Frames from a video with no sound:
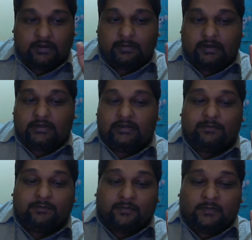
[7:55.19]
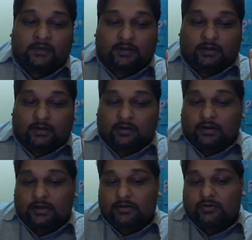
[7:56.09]
But
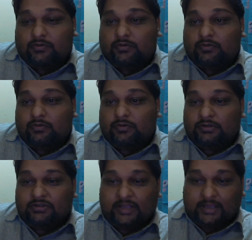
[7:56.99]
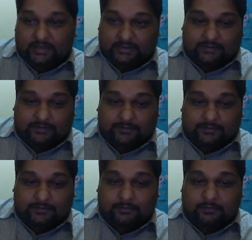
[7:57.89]
according to
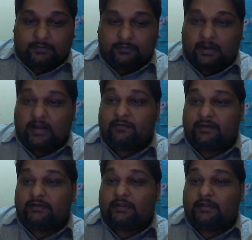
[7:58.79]
Jainism, Mahavir, the